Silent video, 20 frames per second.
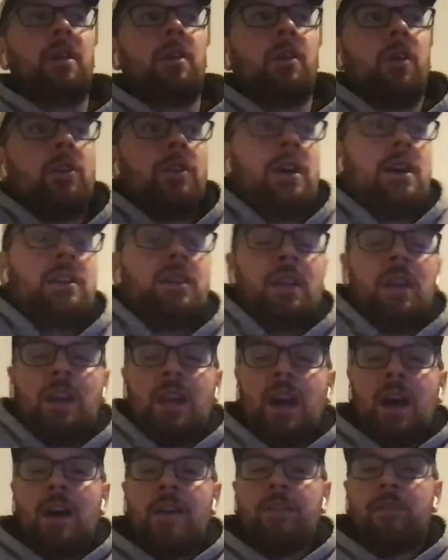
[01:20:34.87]
I've been a
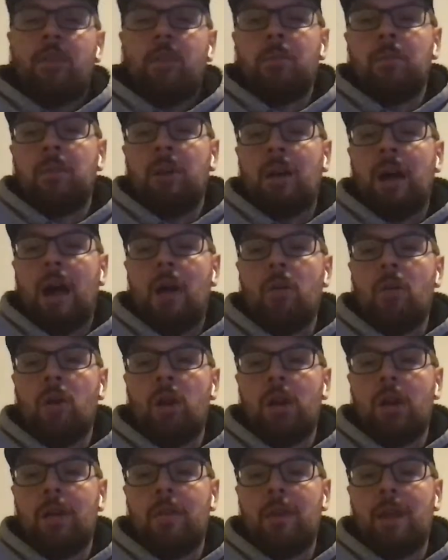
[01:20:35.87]
Cole Anthony guy
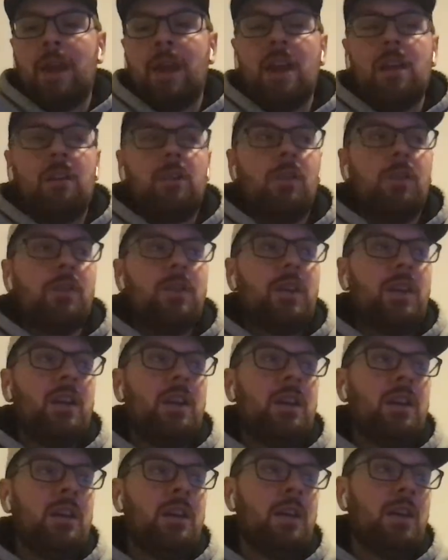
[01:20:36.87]
I wanted him at
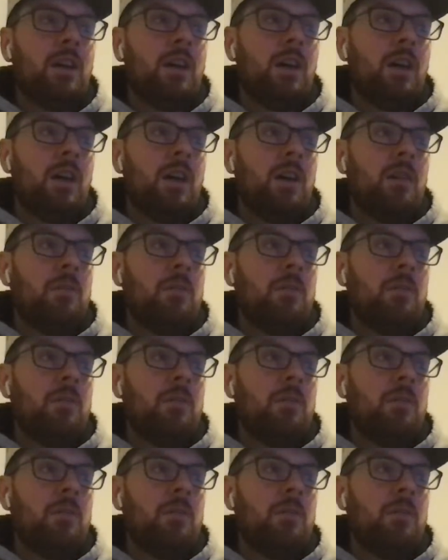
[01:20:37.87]
8, low key.